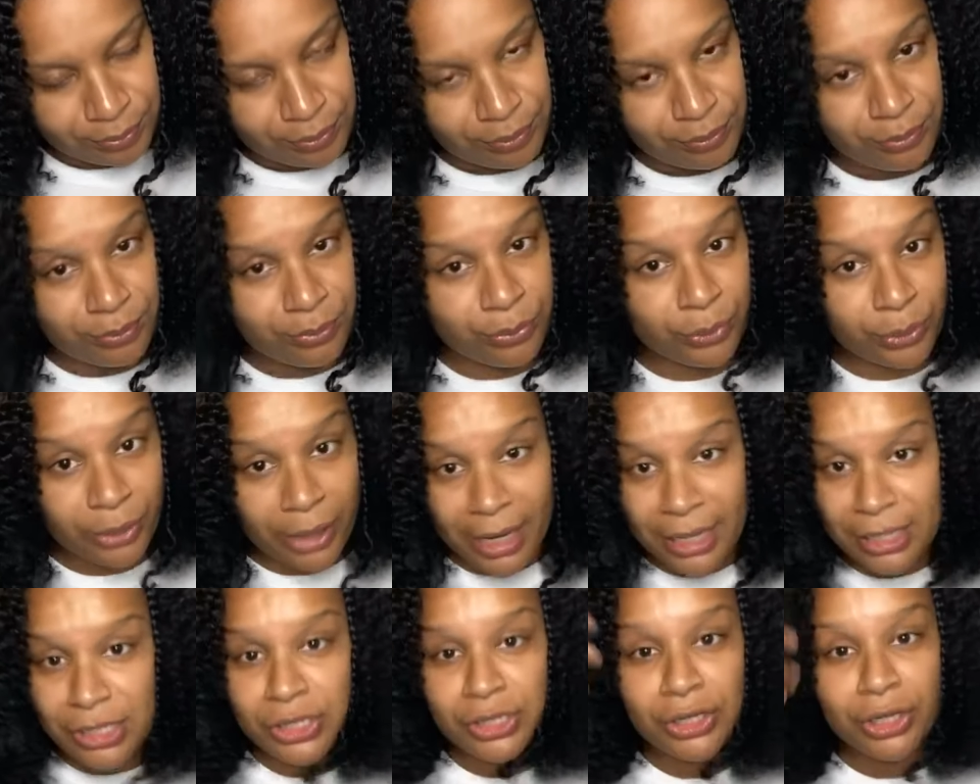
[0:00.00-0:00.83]

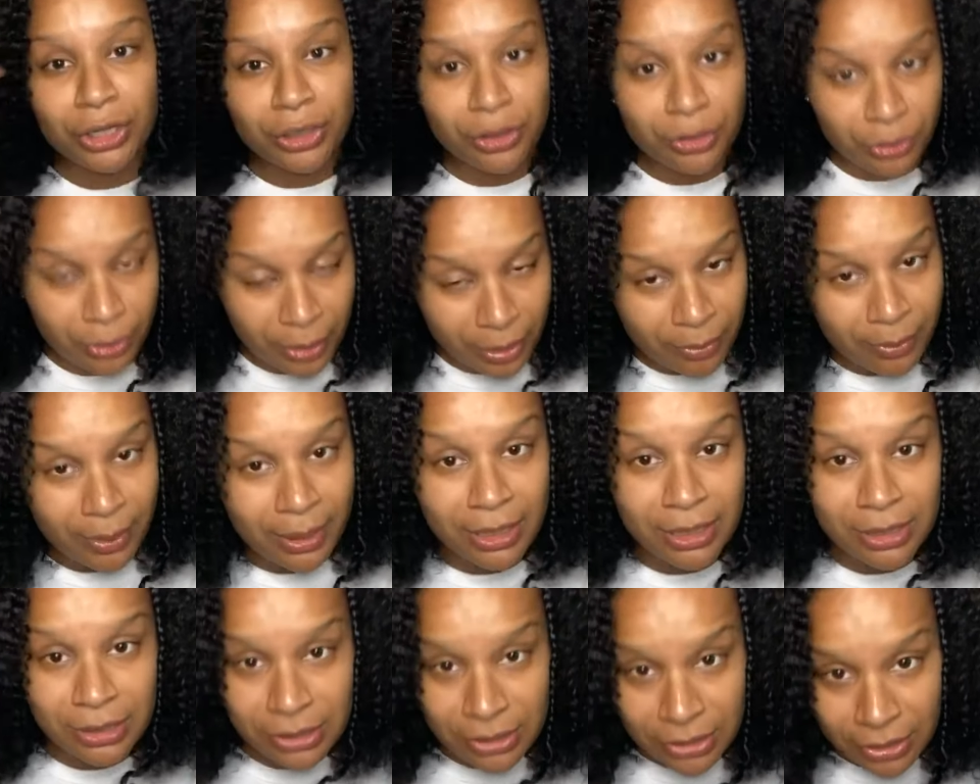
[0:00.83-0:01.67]
braids are a great way to
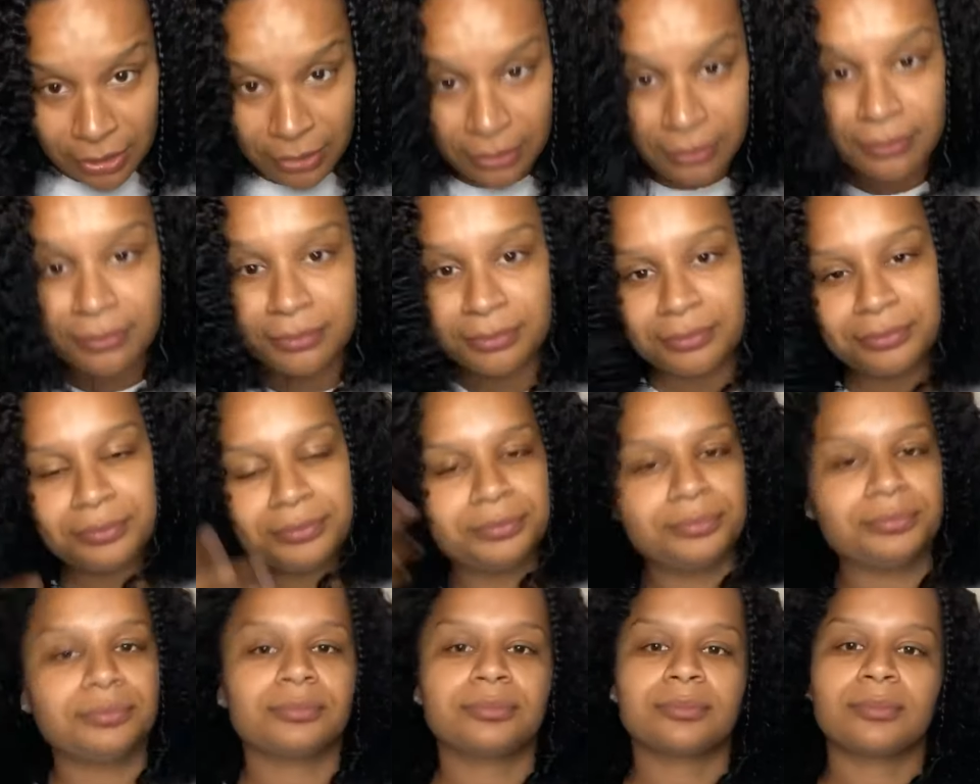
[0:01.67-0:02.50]
start.
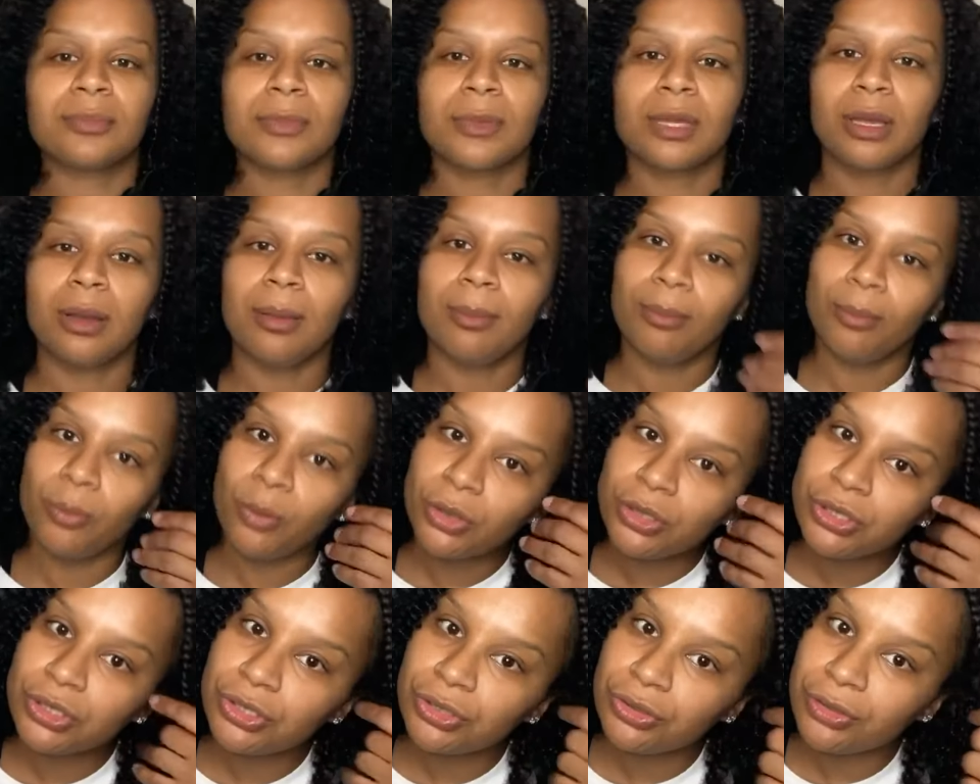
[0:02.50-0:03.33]

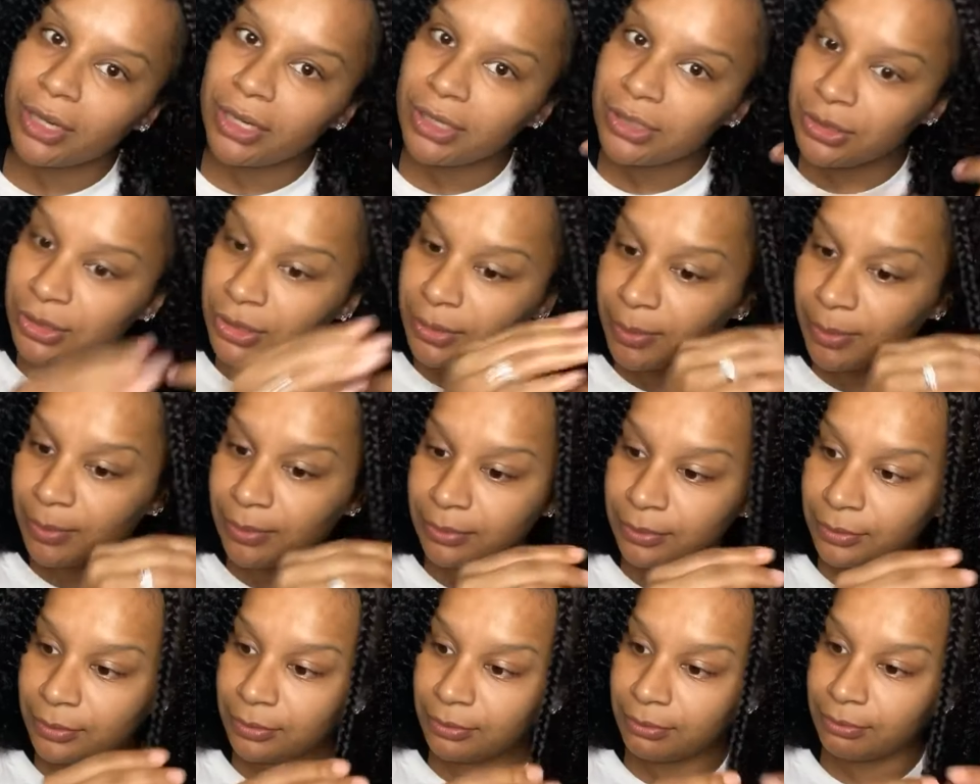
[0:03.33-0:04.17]
Moisturize
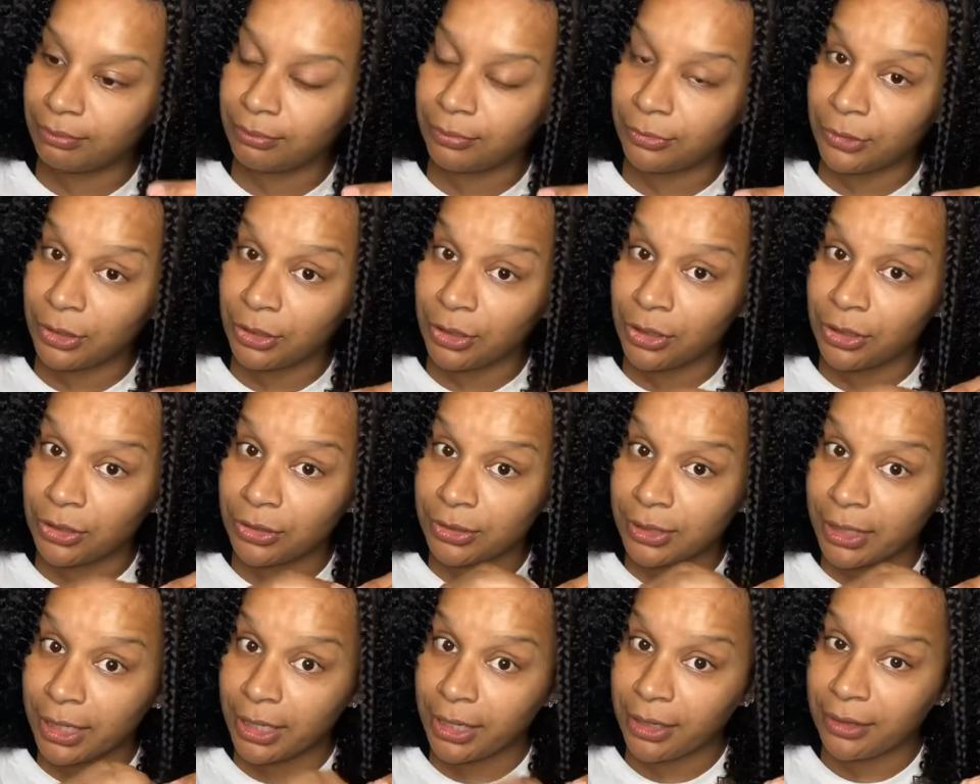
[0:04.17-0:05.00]
the girl's
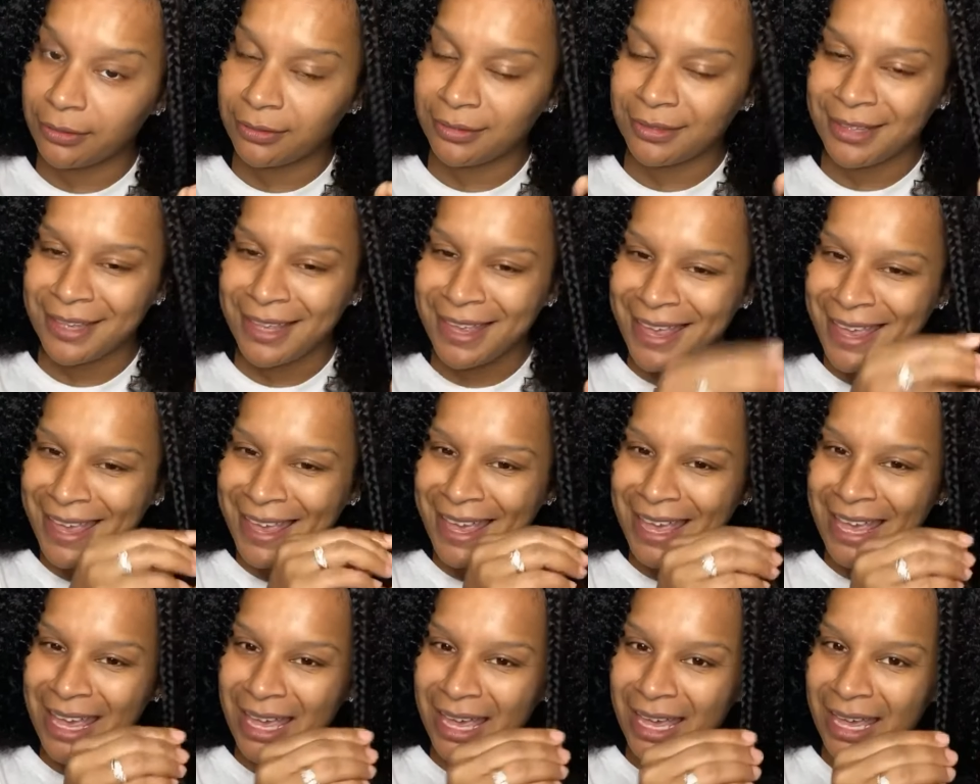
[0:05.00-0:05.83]
hair
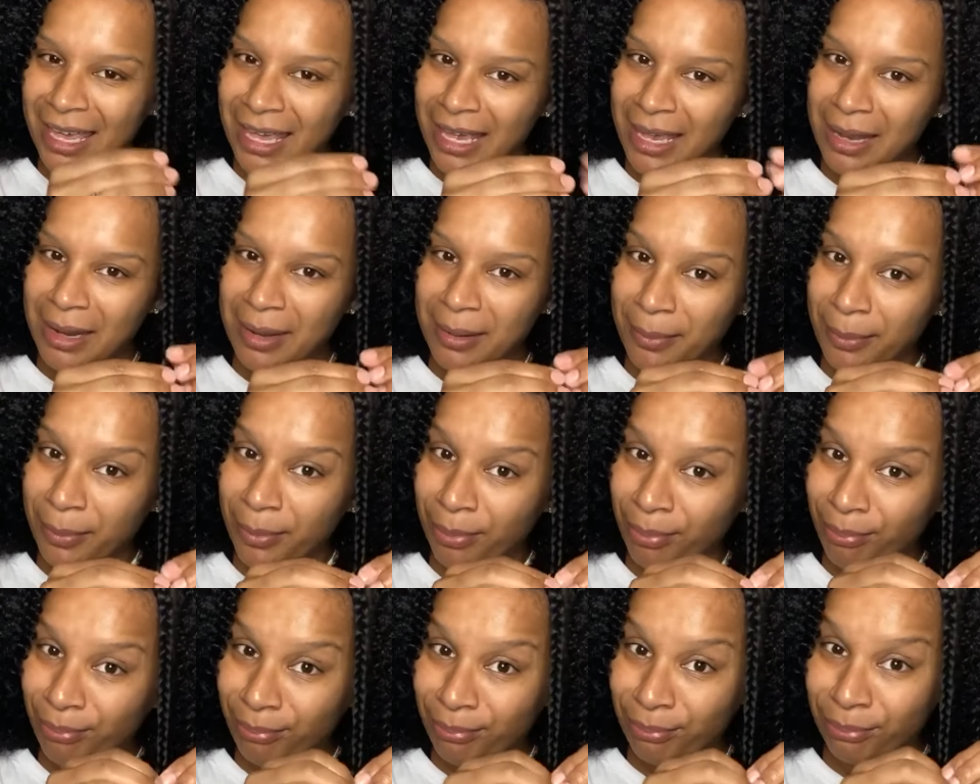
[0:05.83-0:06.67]
and
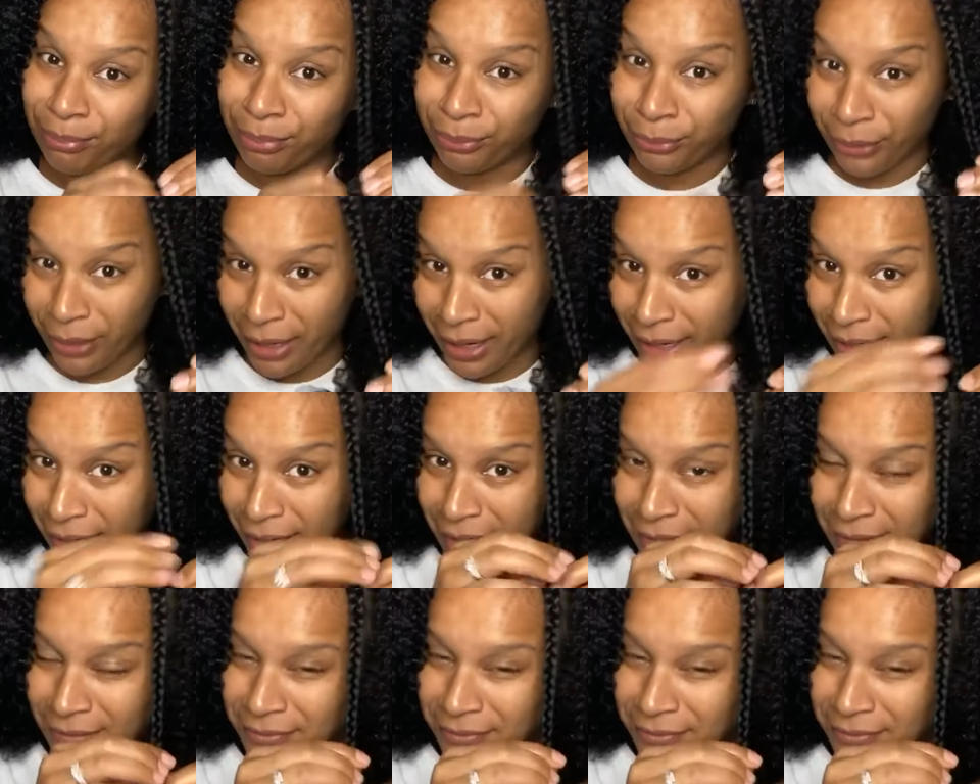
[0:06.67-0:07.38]
braid it.